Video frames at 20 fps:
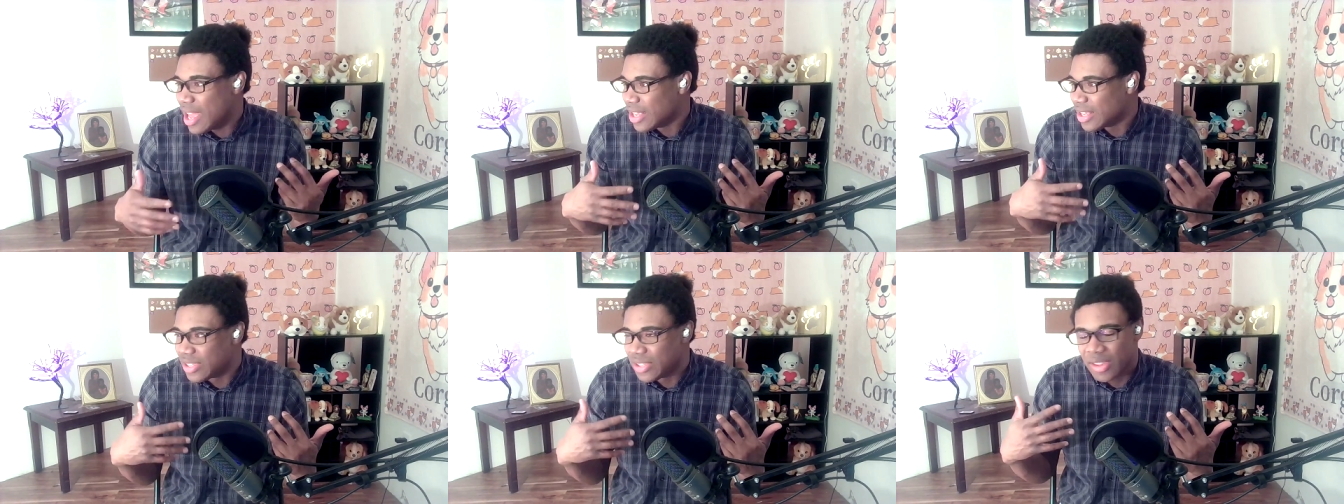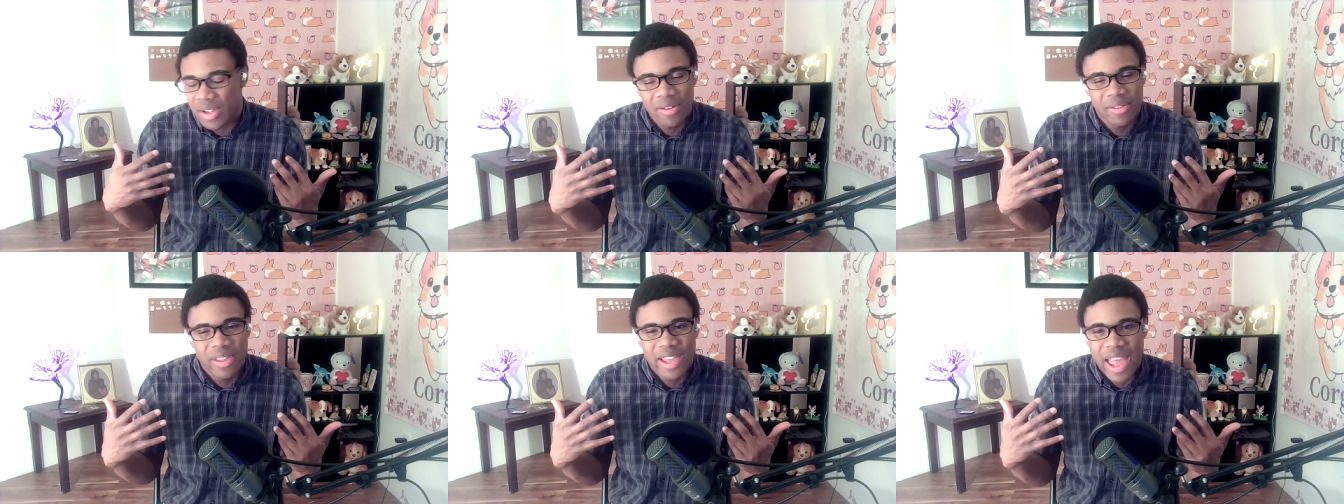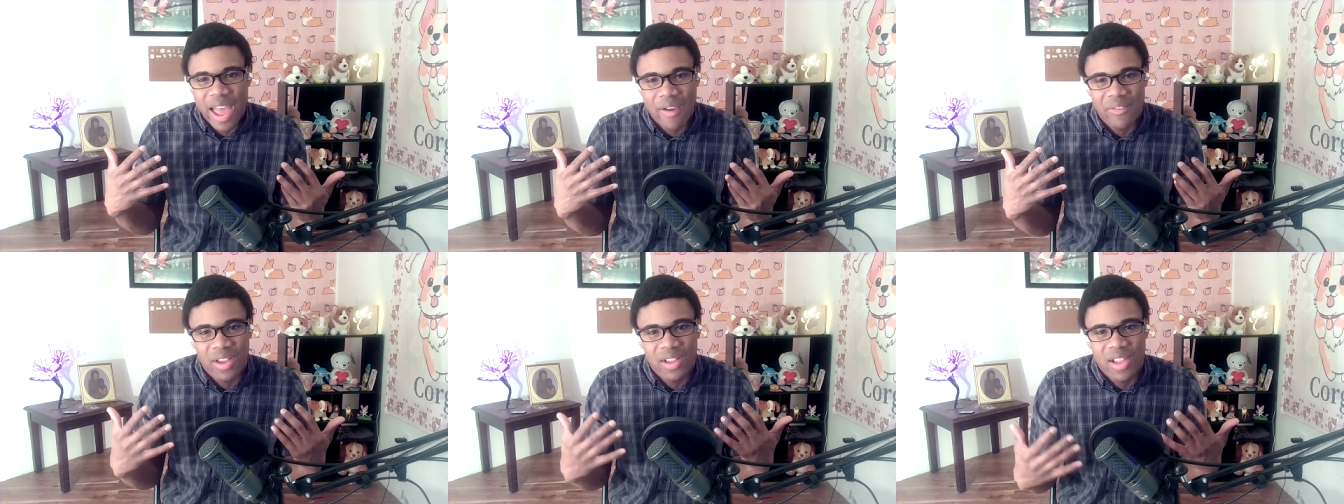It's literally
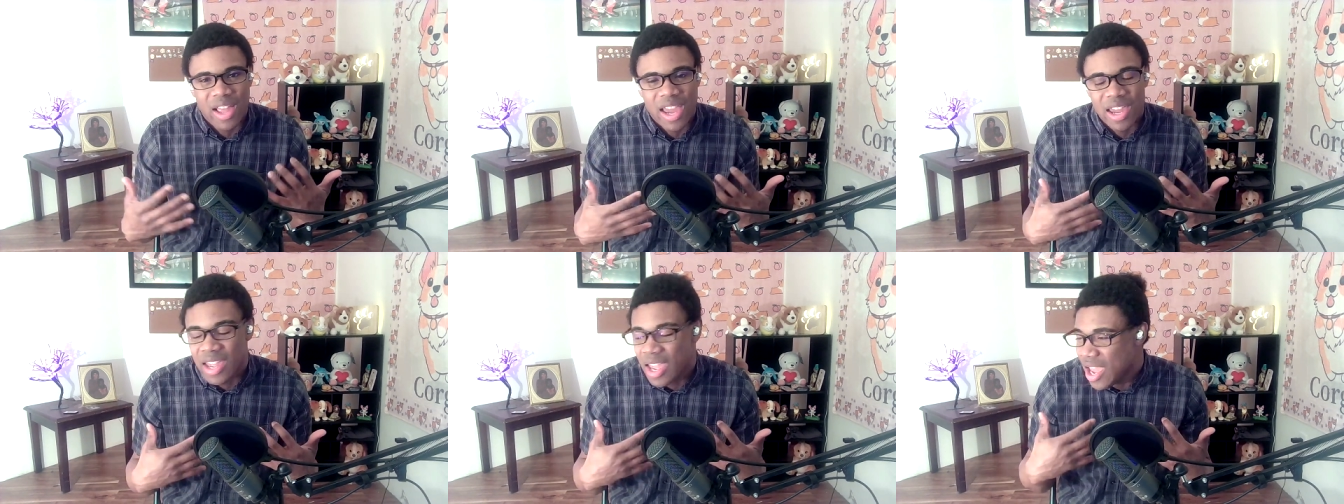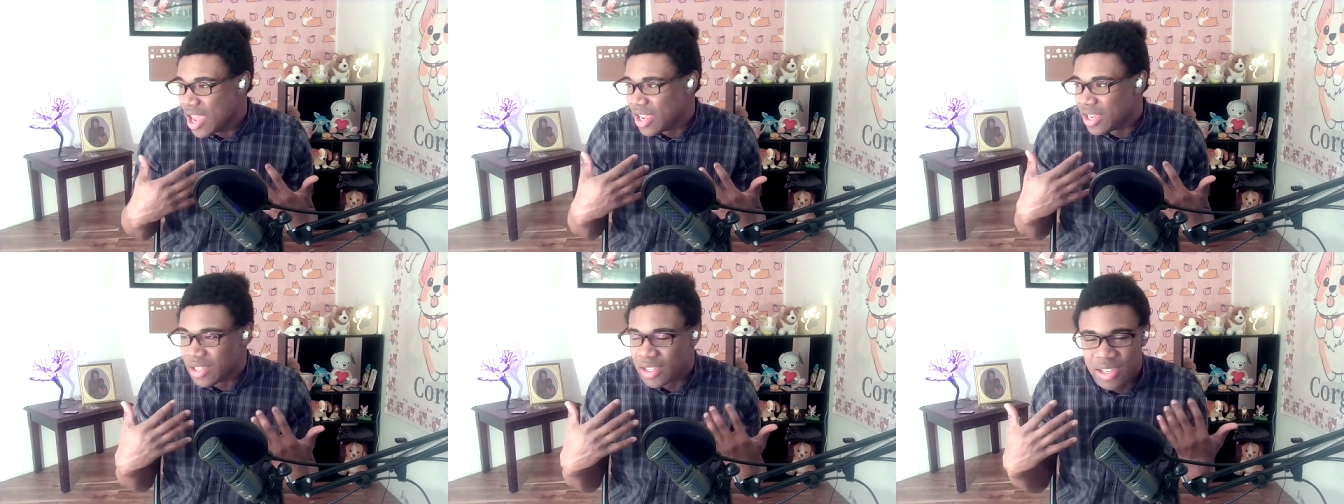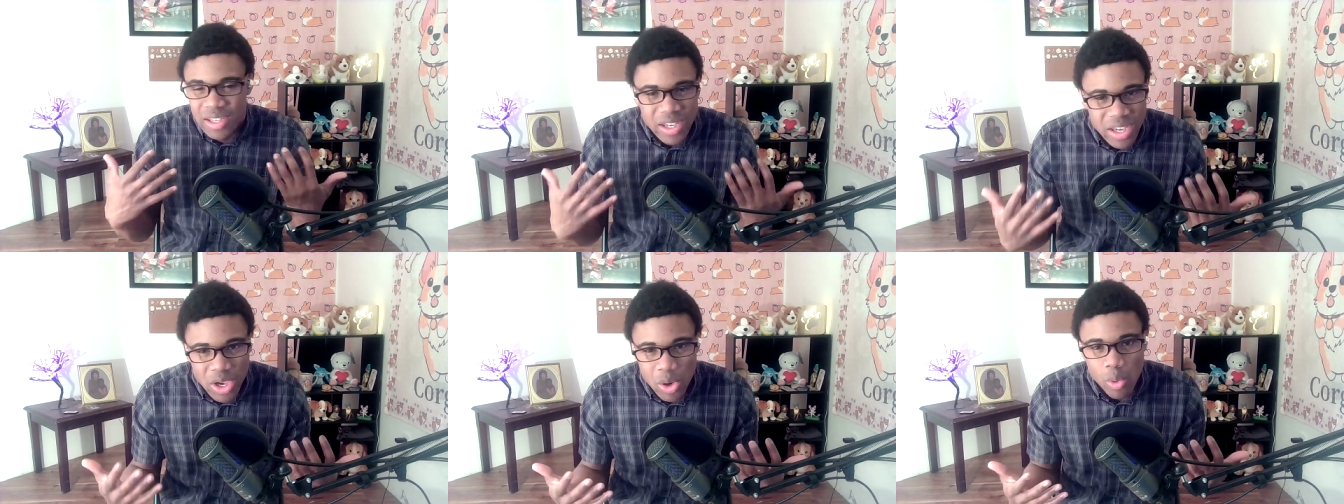having like
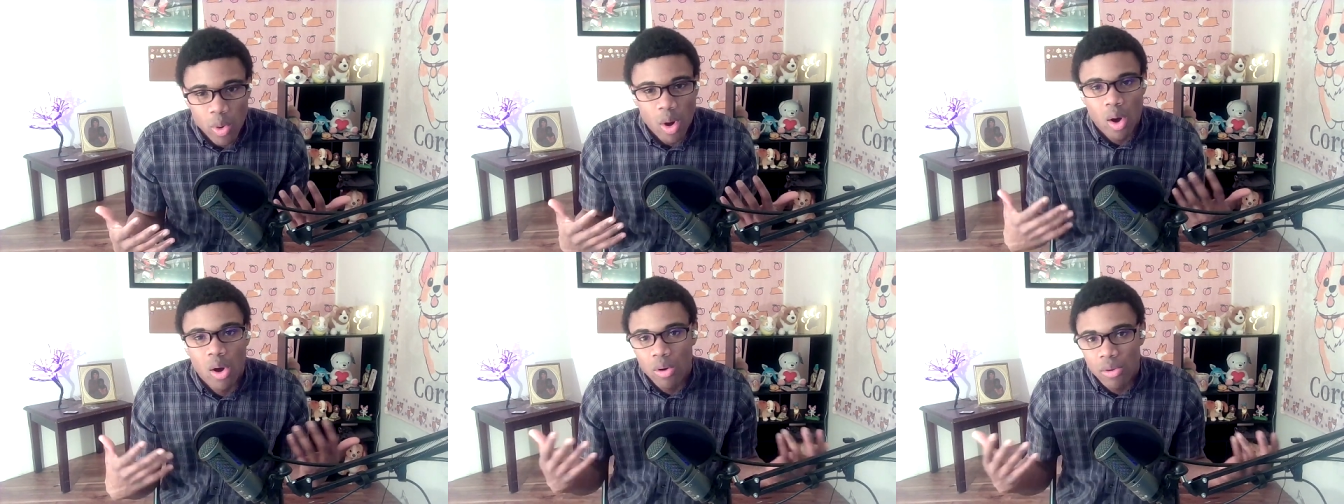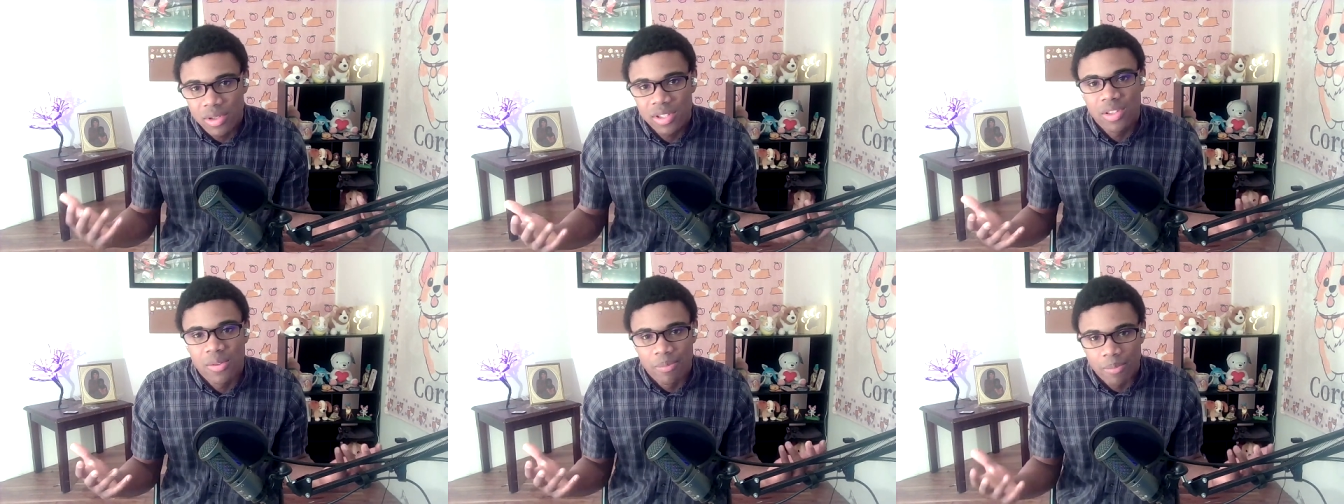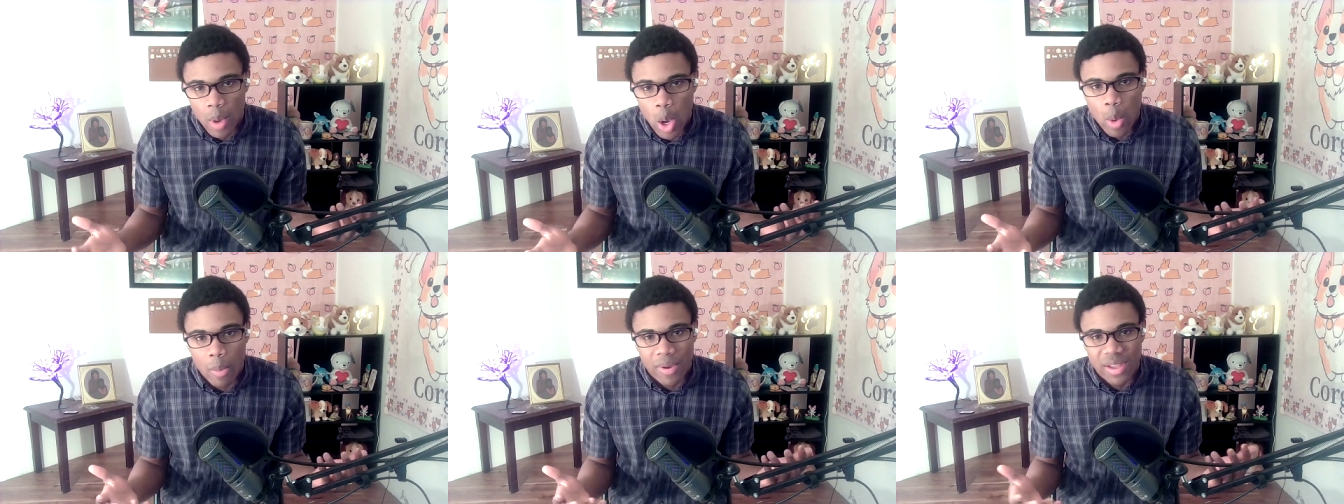cute, wholesome
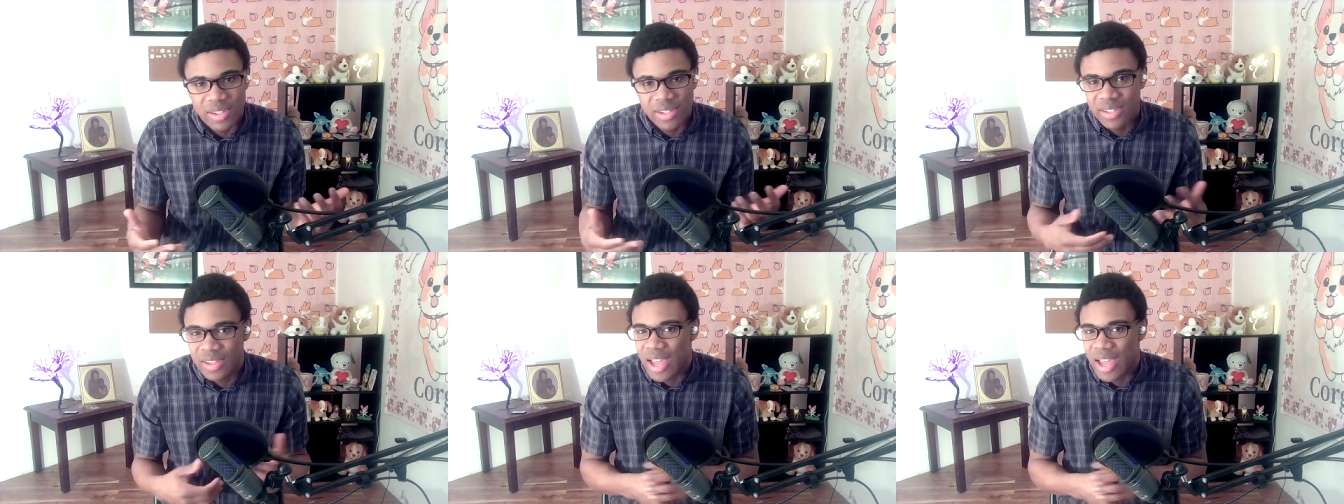moments,